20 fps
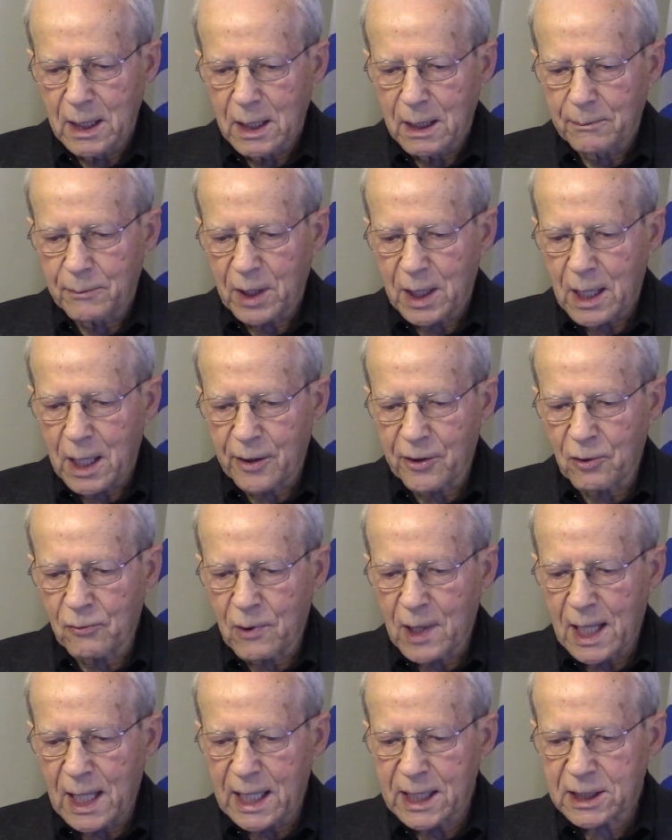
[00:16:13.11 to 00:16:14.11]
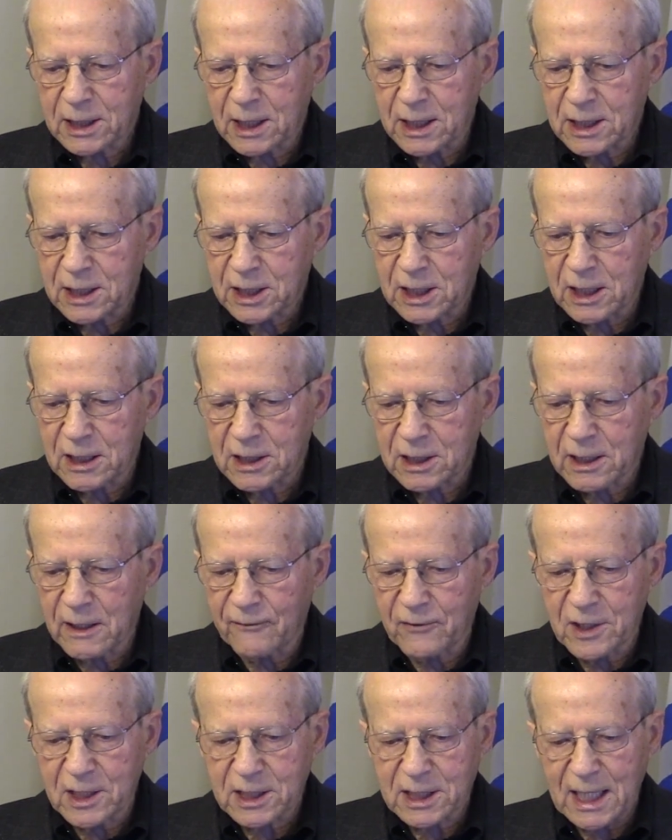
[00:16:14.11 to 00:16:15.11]
but otherwise consist
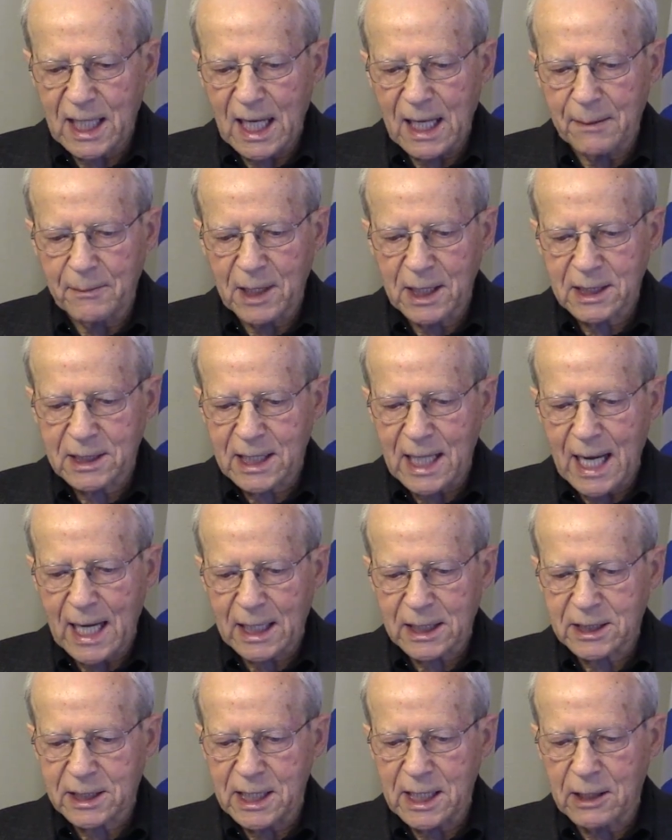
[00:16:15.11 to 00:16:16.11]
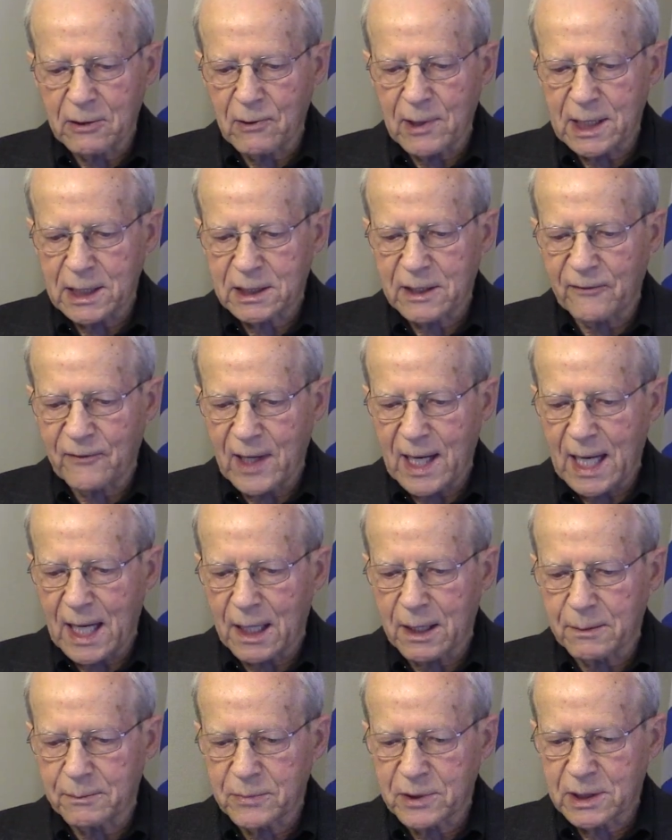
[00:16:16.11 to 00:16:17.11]
of the same exact sequence of
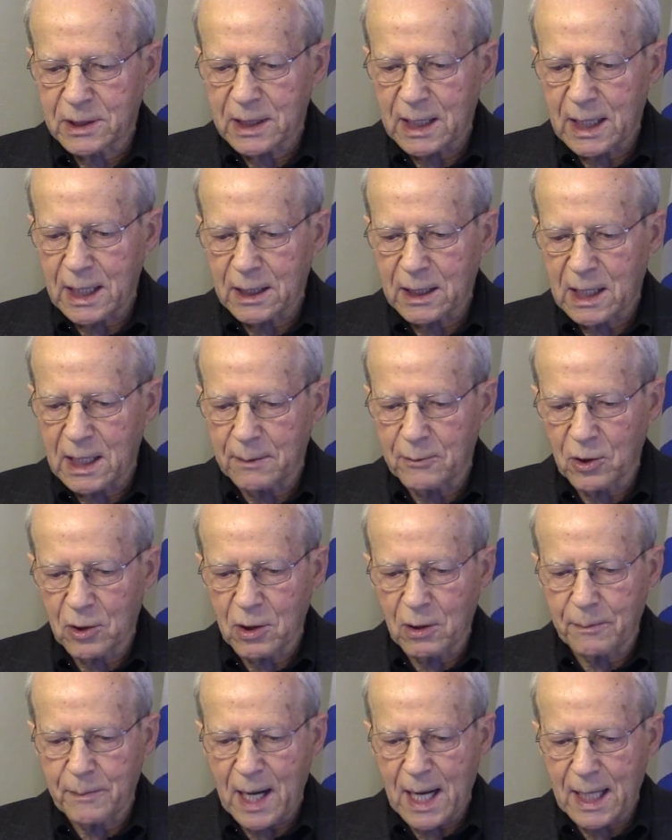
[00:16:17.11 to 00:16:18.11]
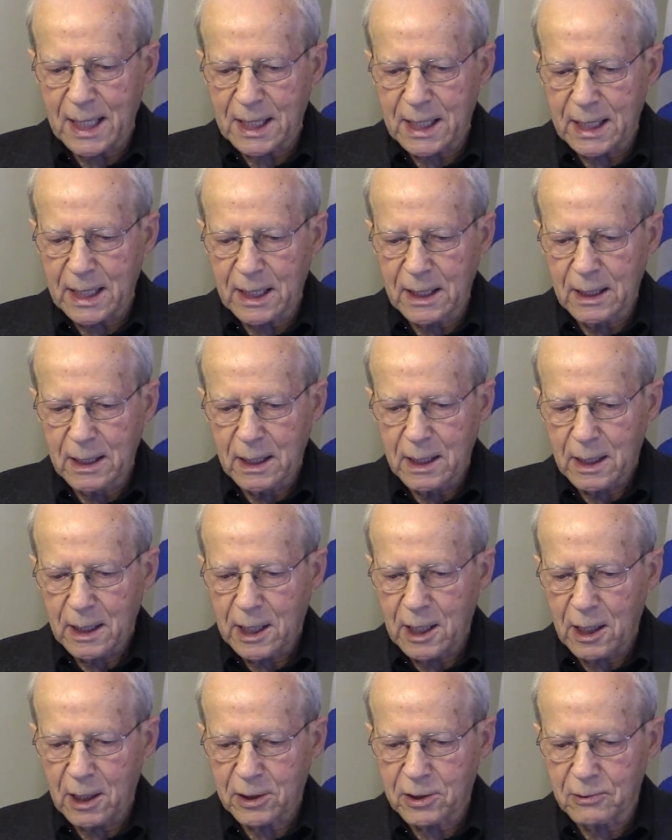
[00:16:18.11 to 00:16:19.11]
atoms and chemical bonding
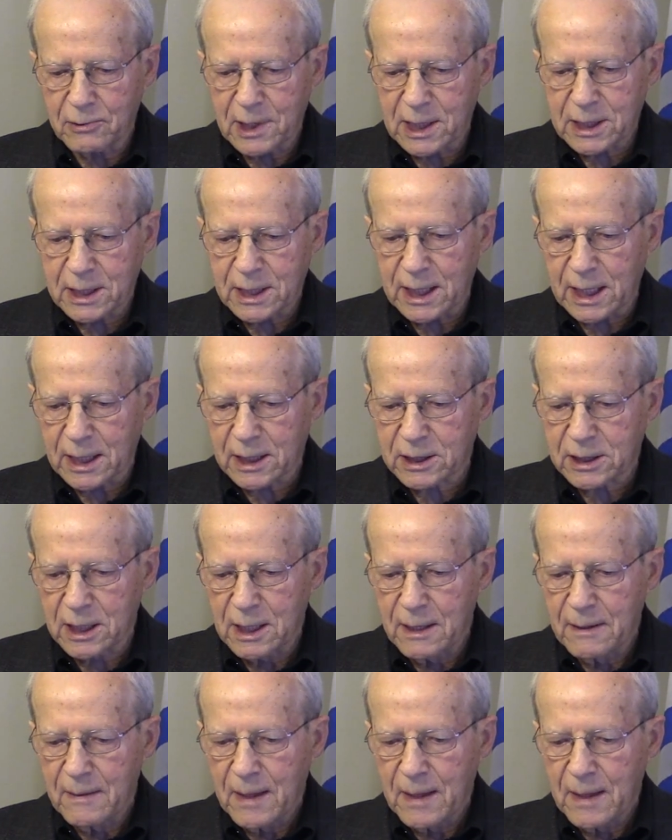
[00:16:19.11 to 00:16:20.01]
characteristics.